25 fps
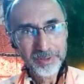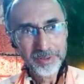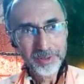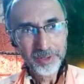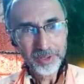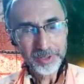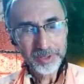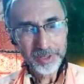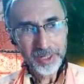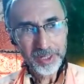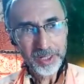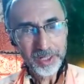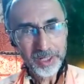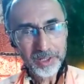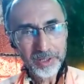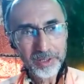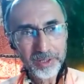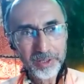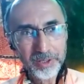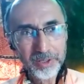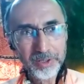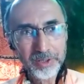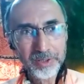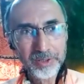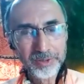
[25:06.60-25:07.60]
okay,
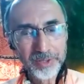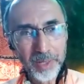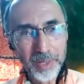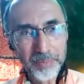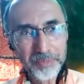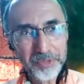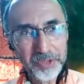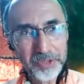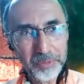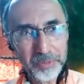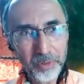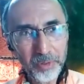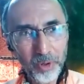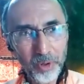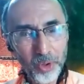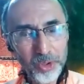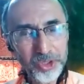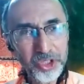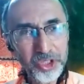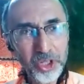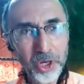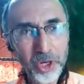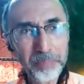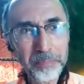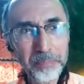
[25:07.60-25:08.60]
some
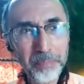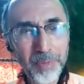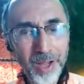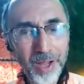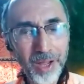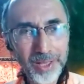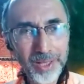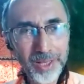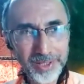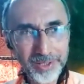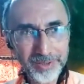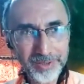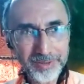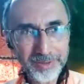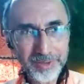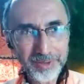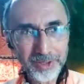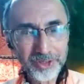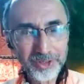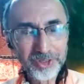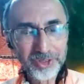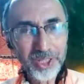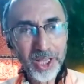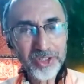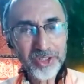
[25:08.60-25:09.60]
devotee of mine,
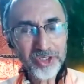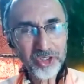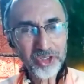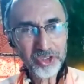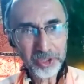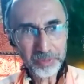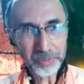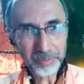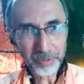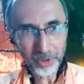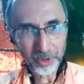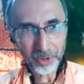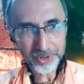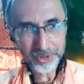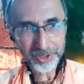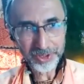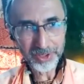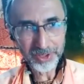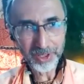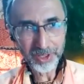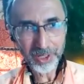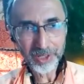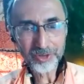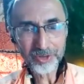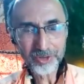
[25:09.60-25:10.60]
such
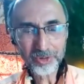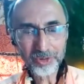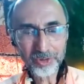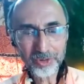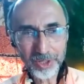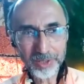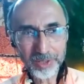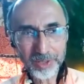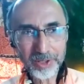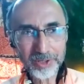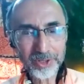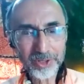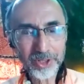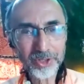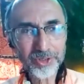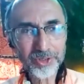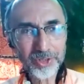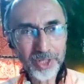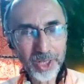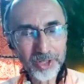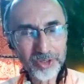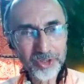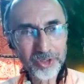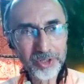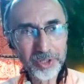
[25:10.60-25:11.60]
devotee, I should rather say
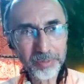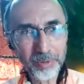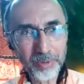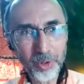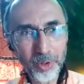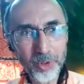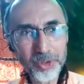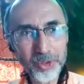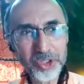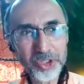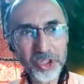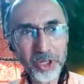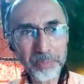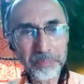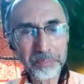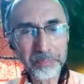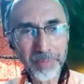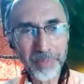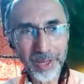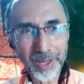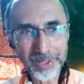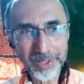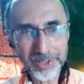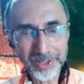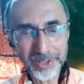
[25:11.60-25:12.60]
such devotee of
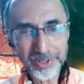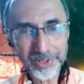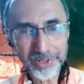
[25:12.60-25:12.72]
mine,